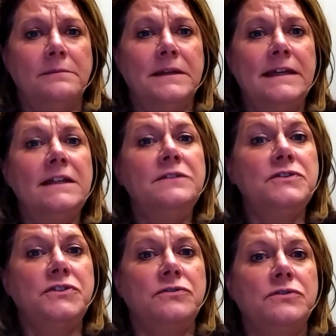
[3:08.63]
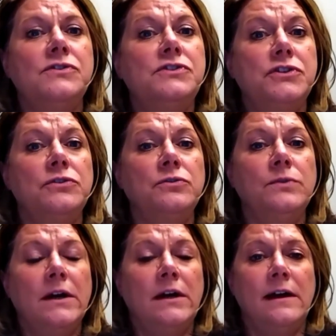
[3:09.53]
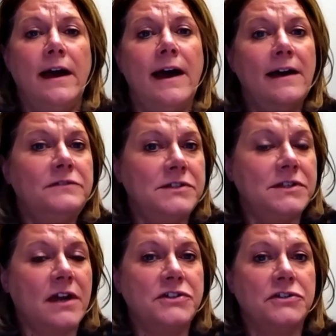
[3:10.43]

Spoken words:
getting those students to have discussion,